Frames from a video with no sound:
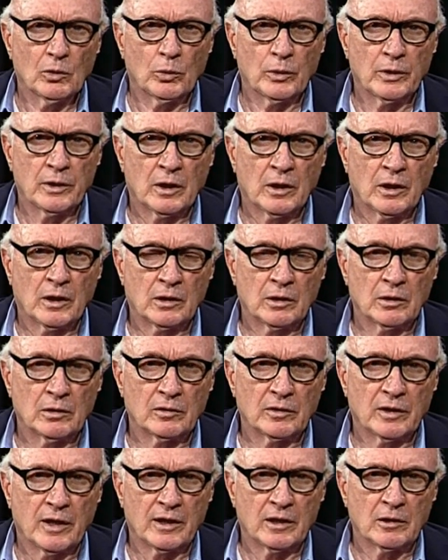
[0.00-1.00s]
We are
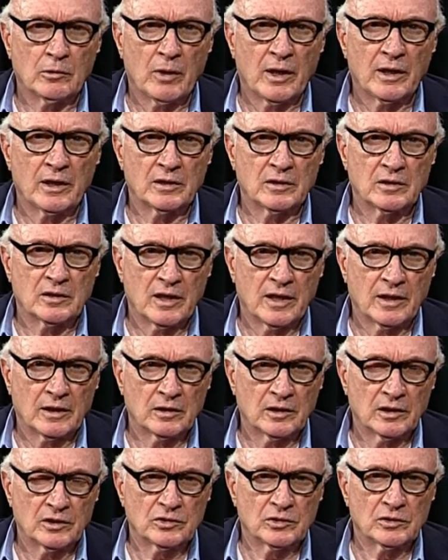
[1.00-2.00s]
getting ready to
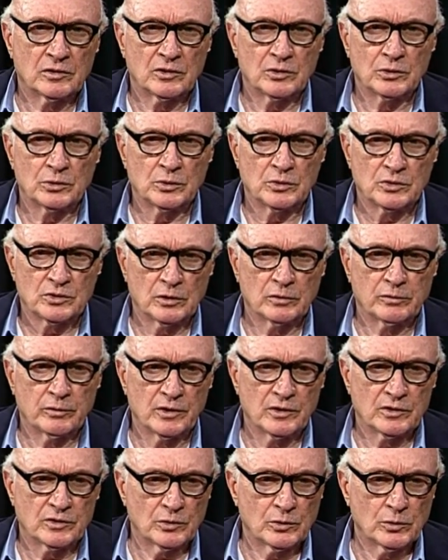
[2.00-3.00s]
take a listen to
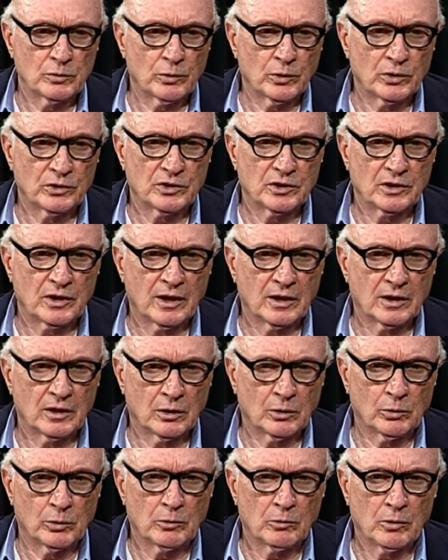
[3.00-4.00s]
Sylvia's new voice again.
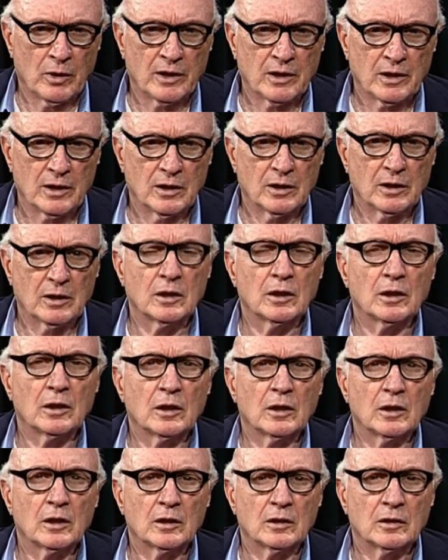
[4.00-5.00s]
Are we ready?
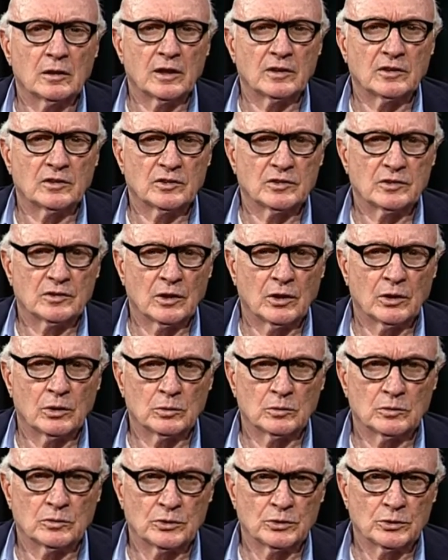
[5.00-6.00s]
Let's
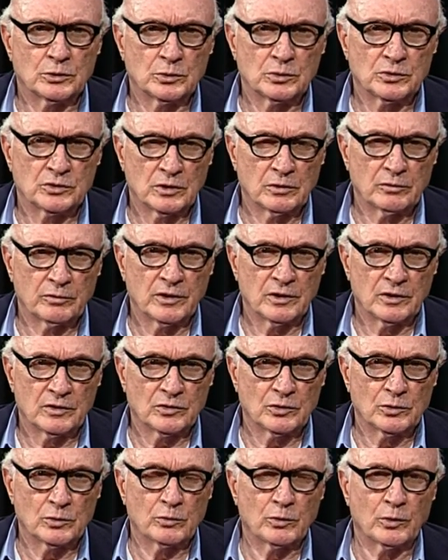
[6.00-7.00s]
go to
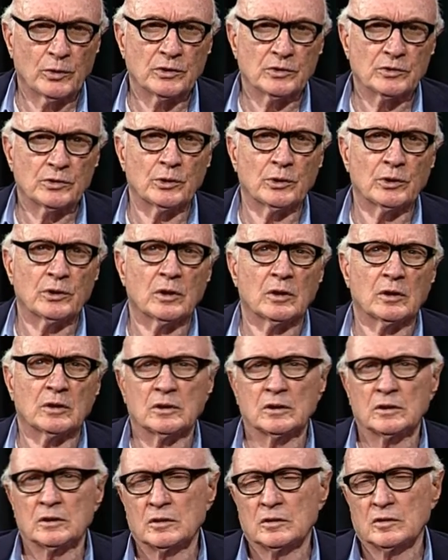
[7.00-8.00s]
Sylvia's new voice heard
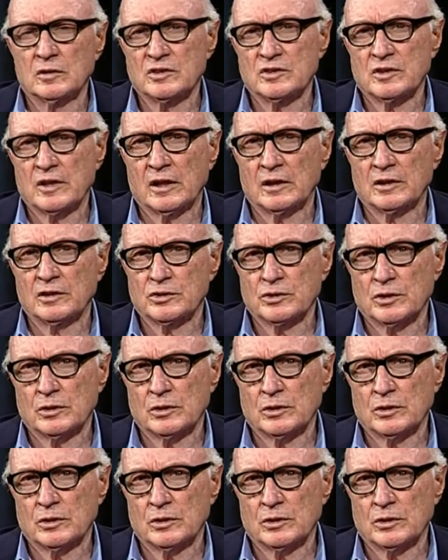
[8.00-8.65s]
on The Sally